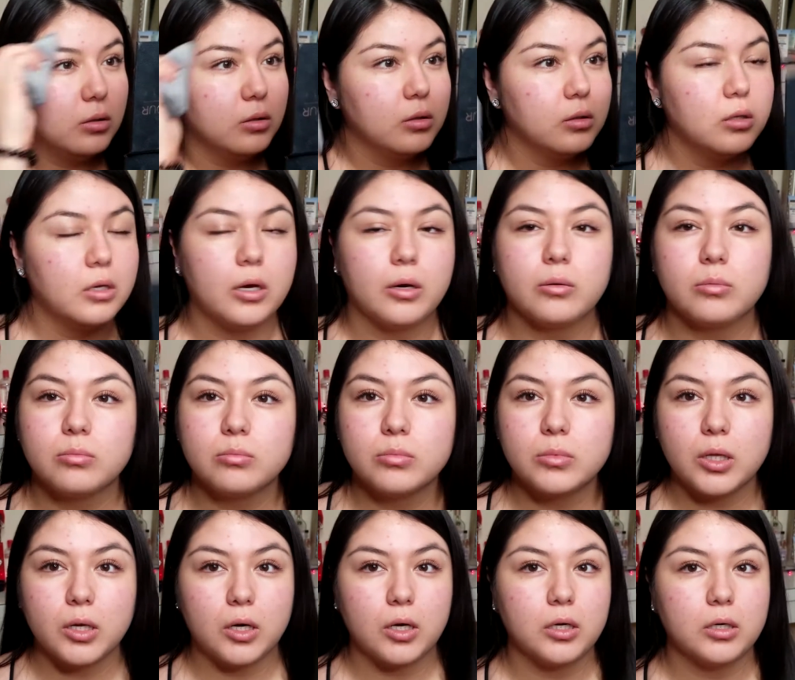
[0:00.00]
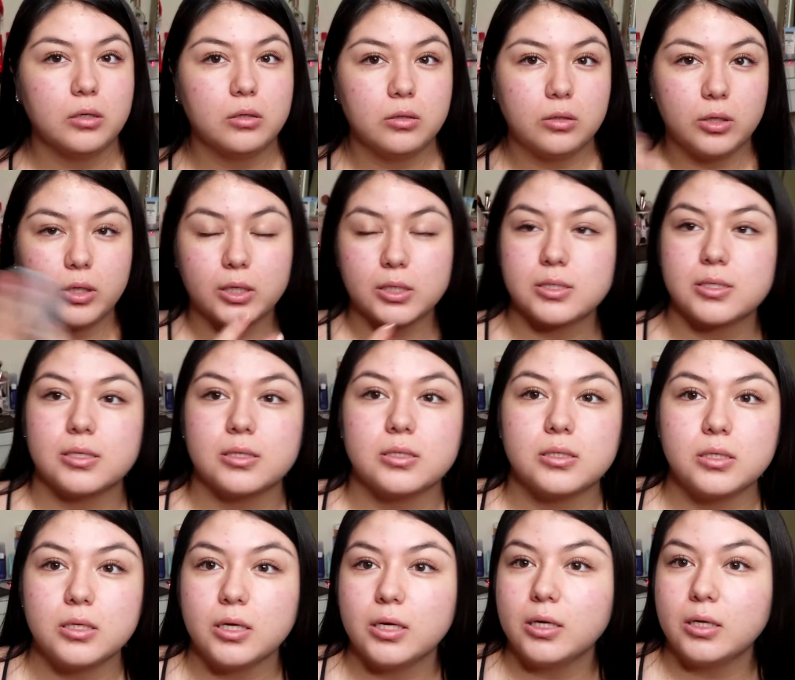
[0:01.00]
yeah, there you guys can
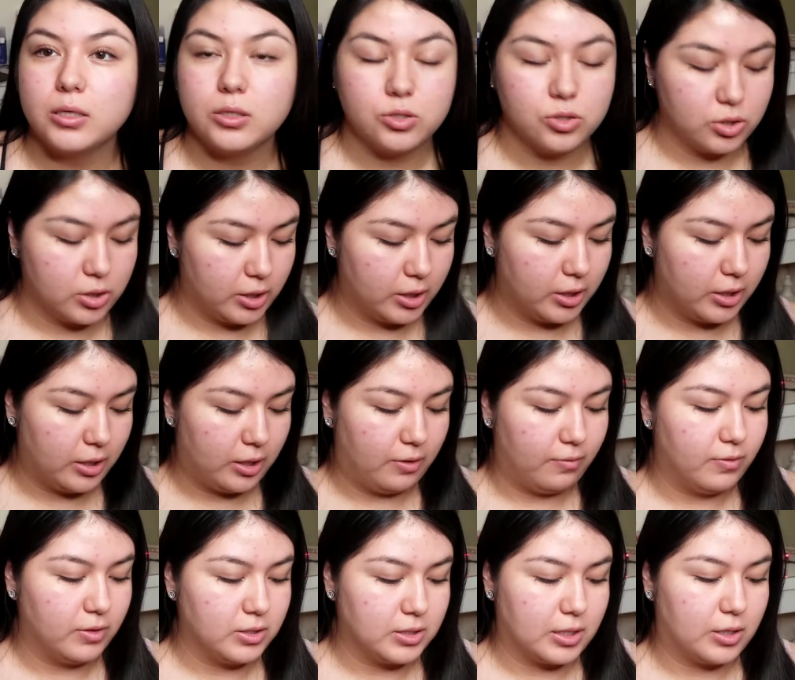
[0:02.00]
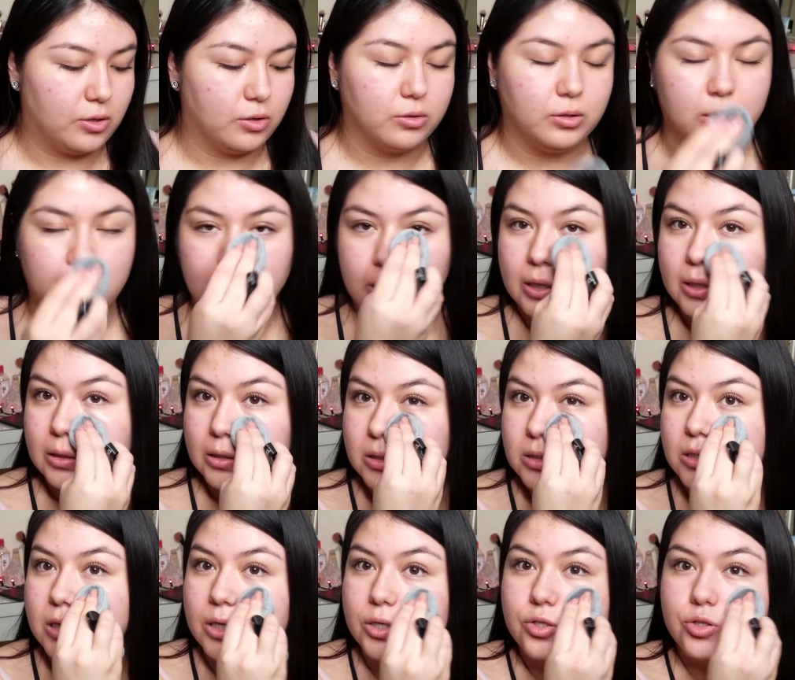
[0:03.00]
see it. It just kind of evens out the
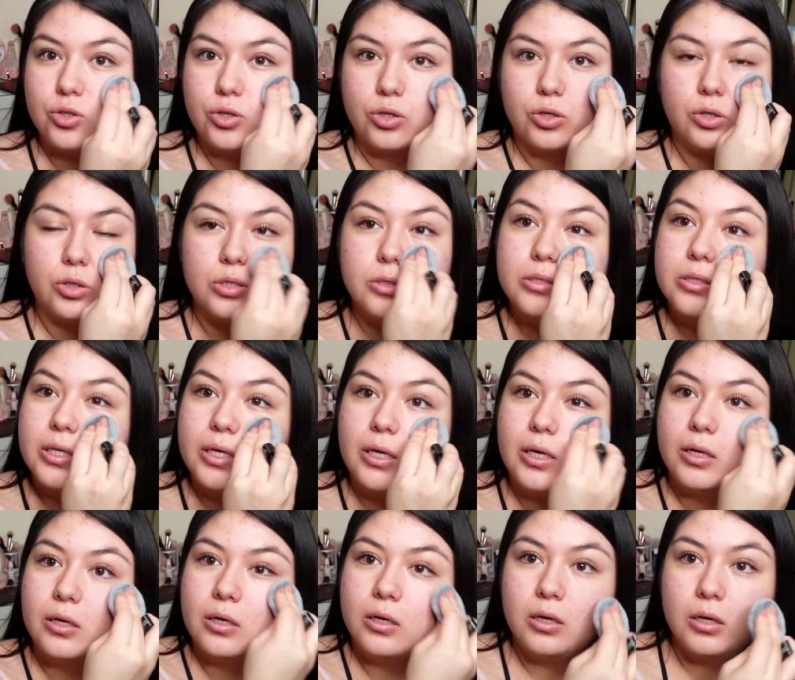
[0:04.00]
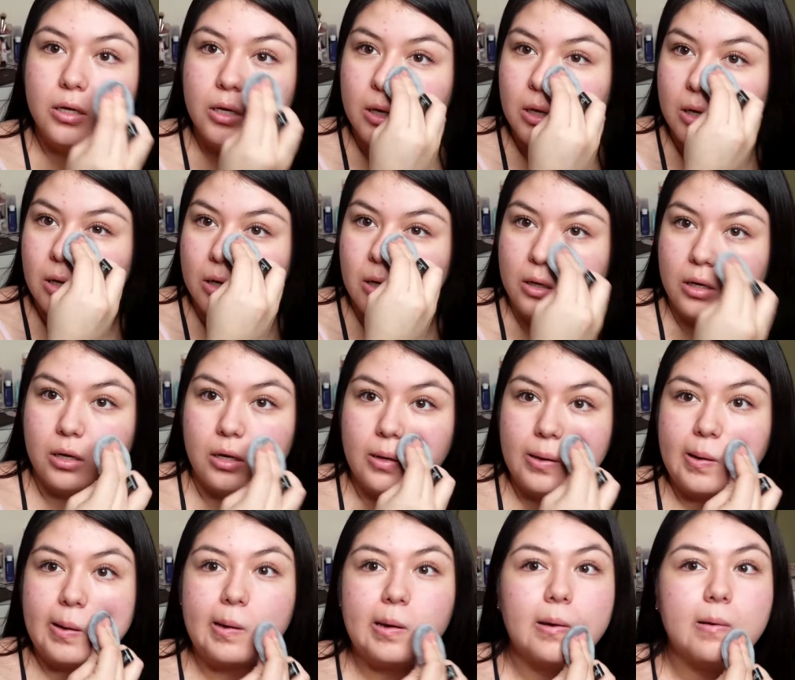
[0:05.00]
texture on your skin
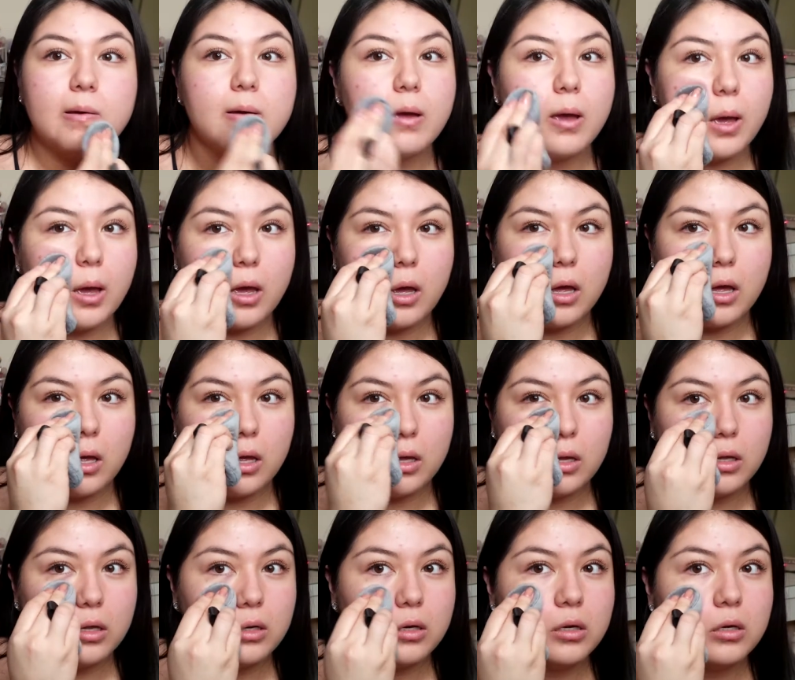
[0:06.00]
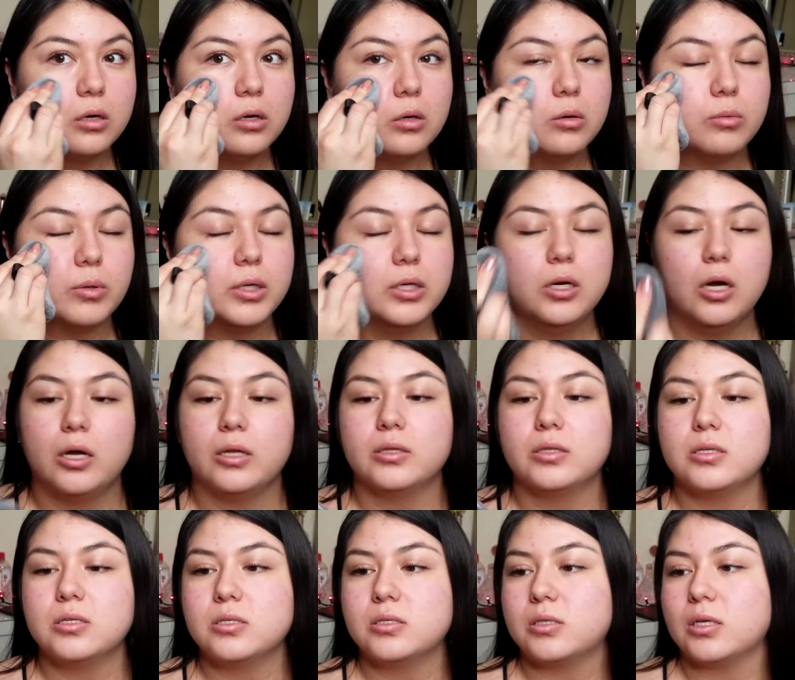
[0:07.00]
and whatnot.
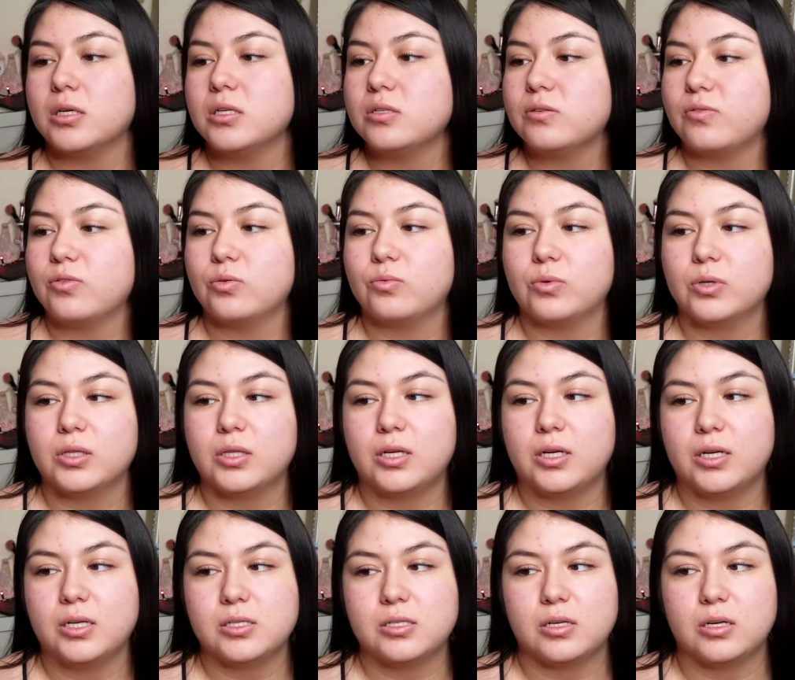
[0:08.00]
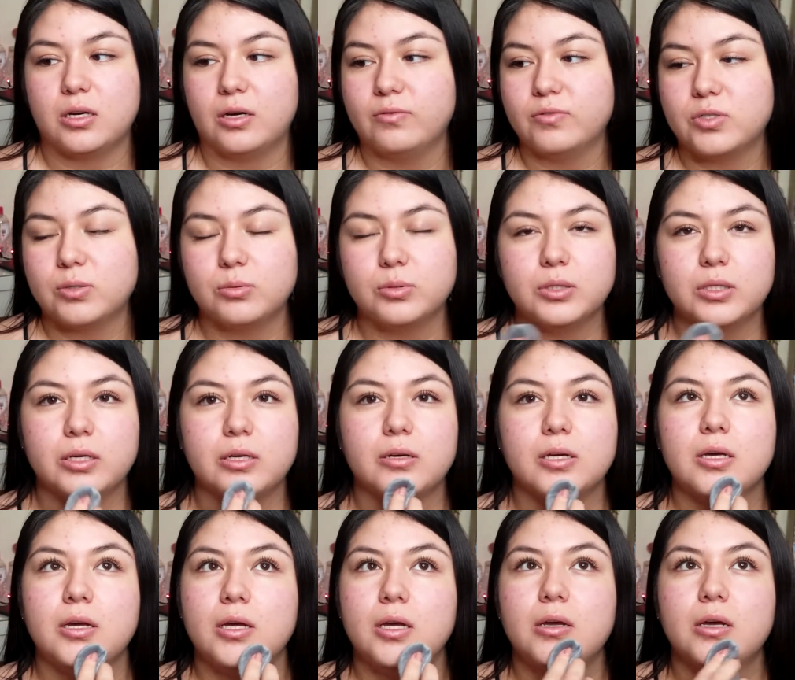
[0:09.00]
This does feel really nice and comfortable. Like
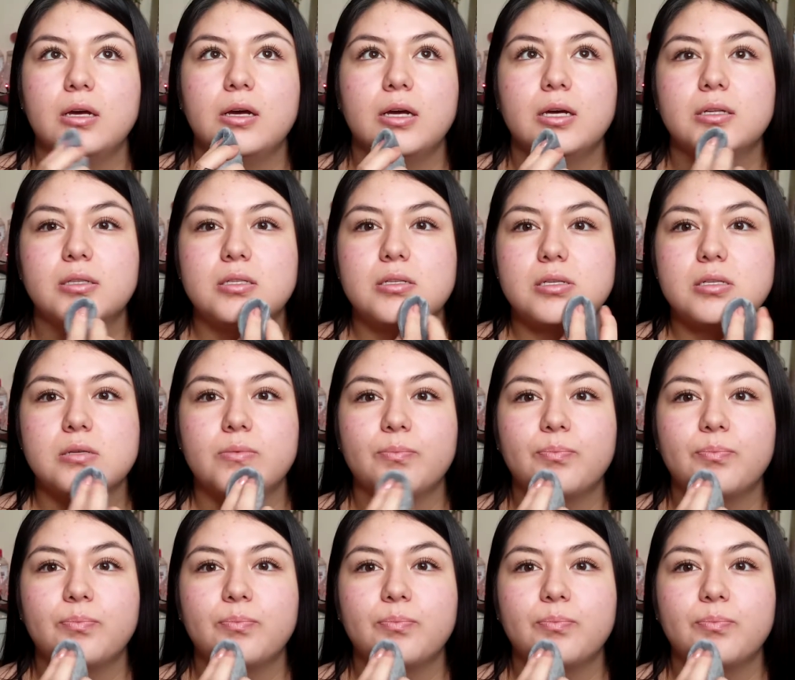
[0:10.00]
it's